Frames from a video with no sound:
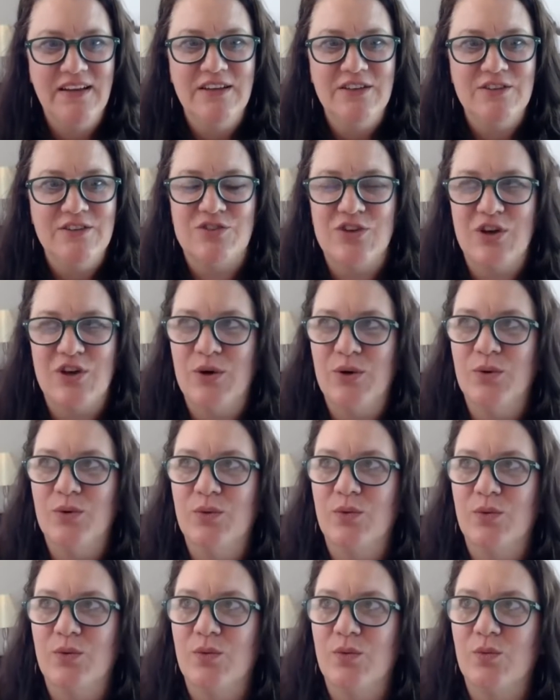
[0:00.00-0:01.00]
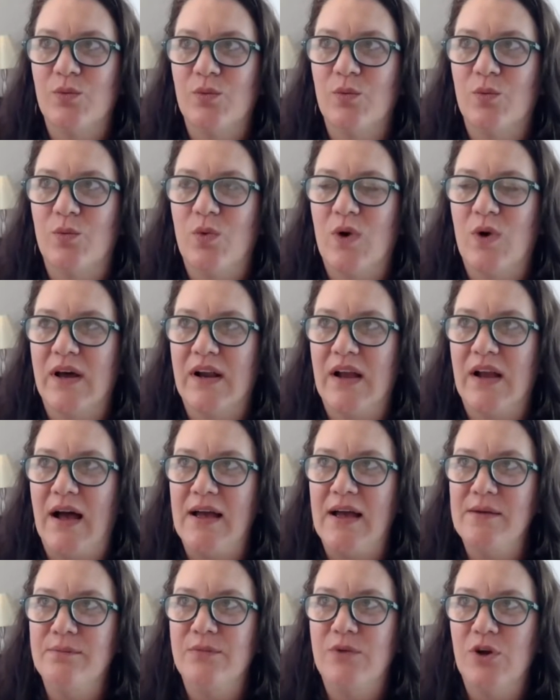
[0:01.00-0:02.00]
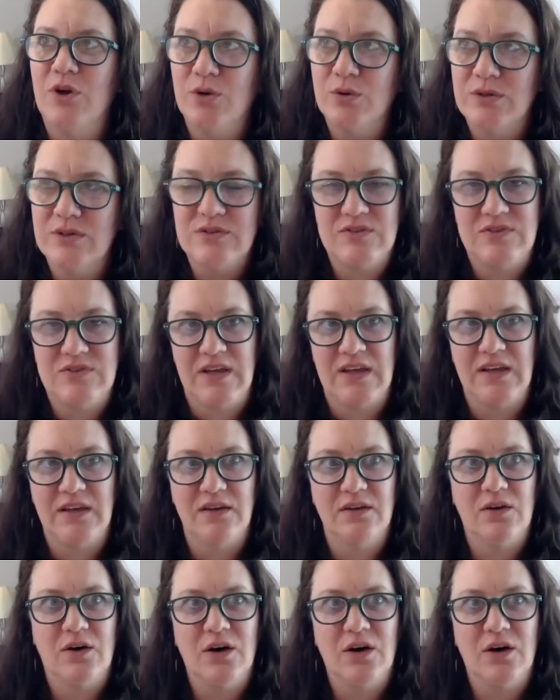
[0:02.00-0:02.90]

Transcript: So what I'm noticing